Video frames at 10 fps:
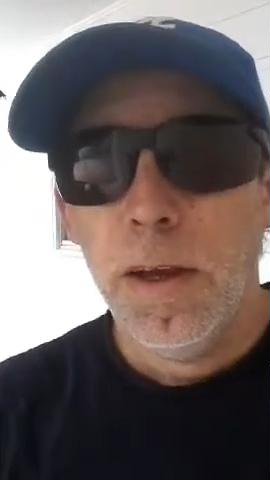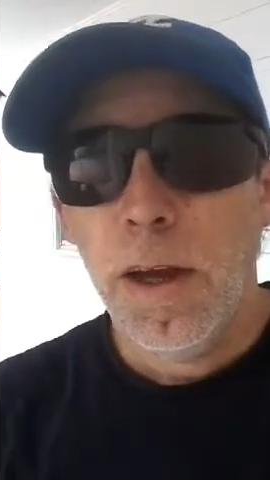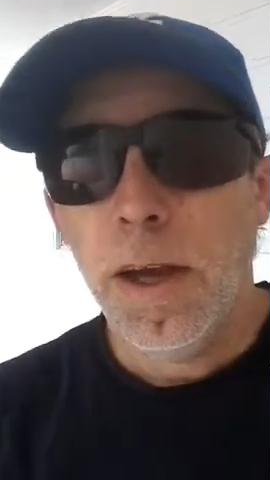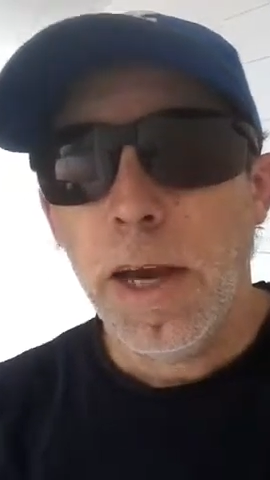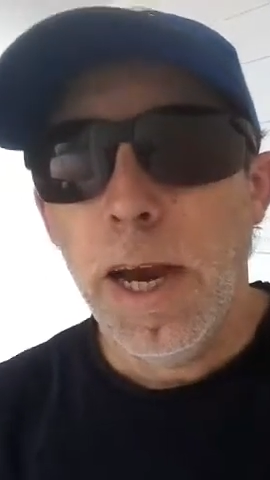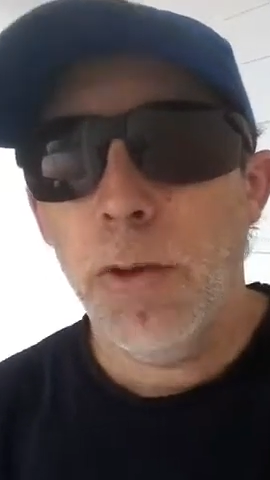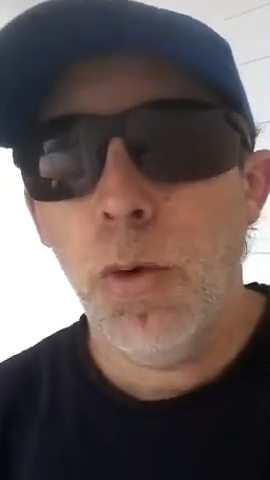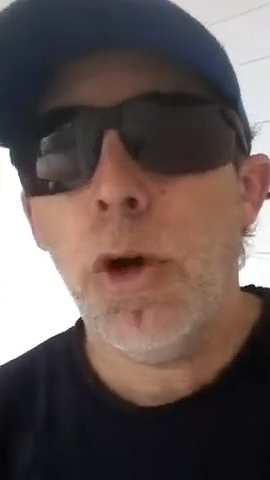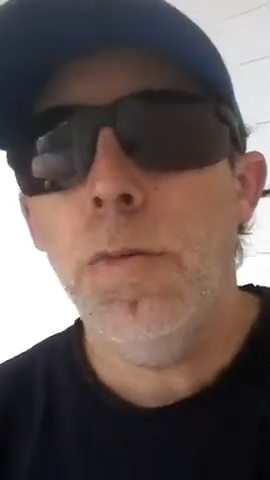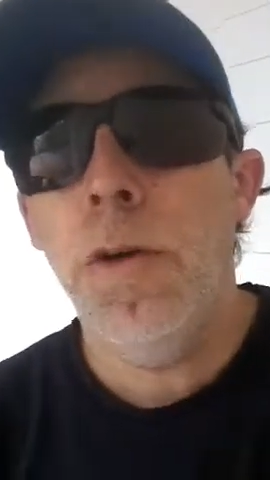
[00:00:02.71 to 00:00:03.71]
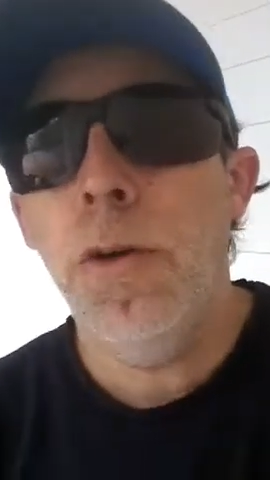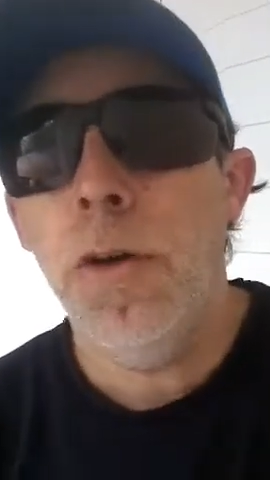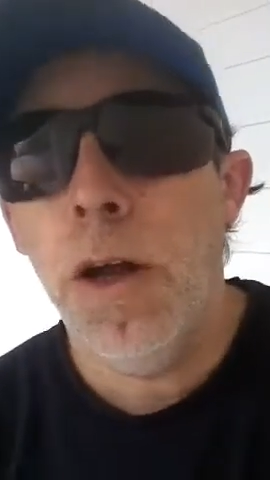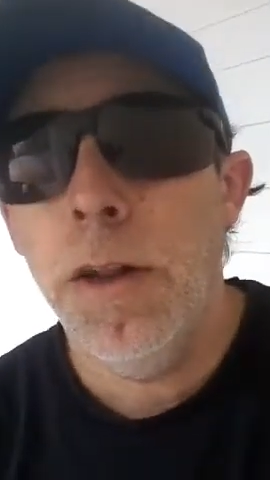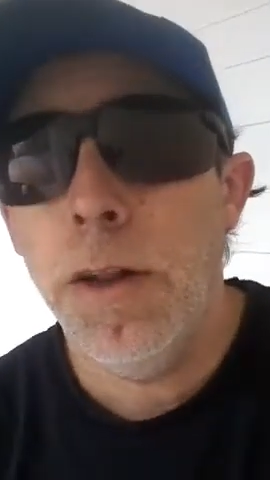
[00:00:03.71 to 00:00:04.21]
Hey guys, welcome
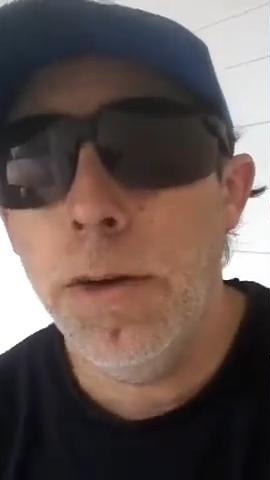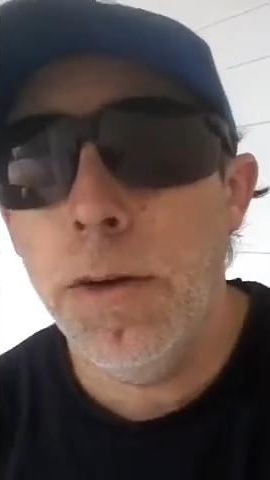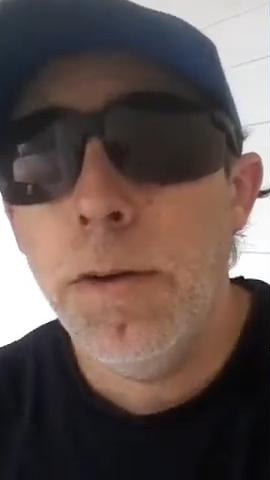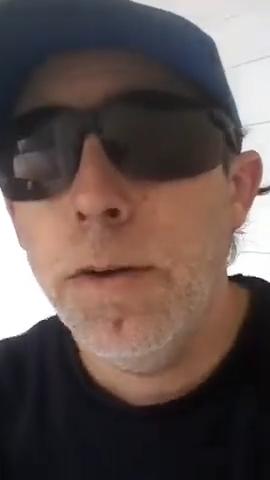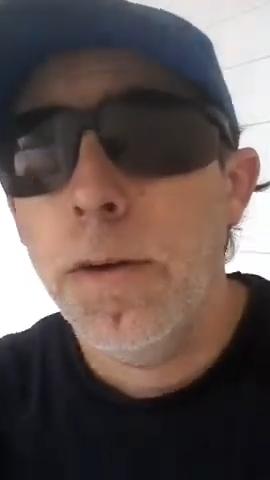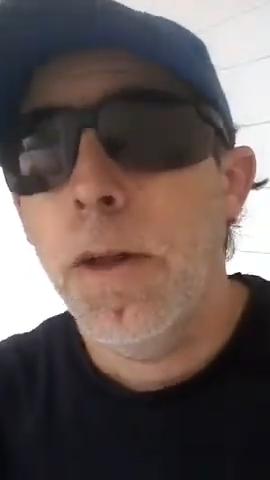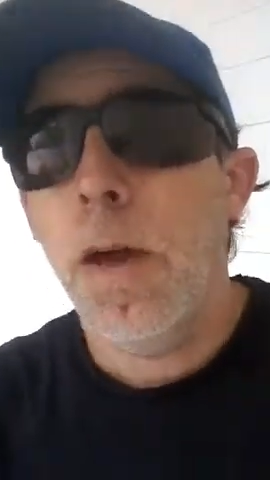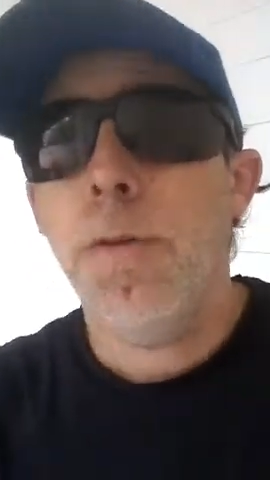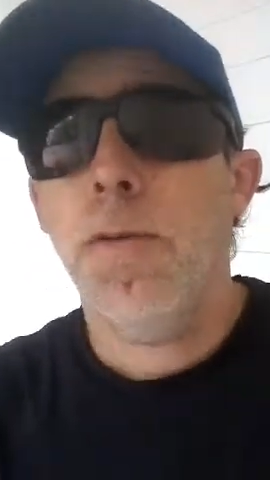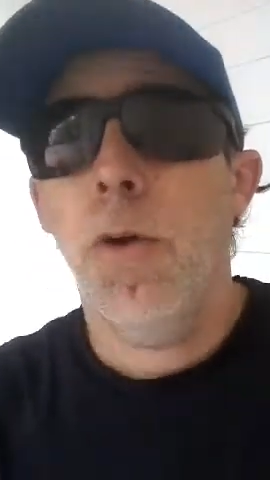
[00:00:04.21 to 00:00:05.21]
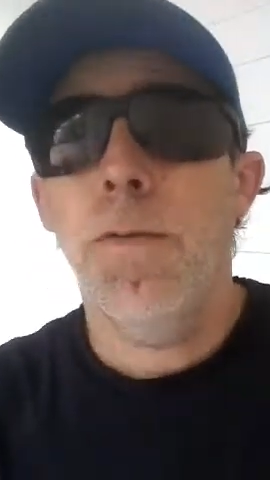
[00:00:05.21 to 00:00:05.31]
to another episode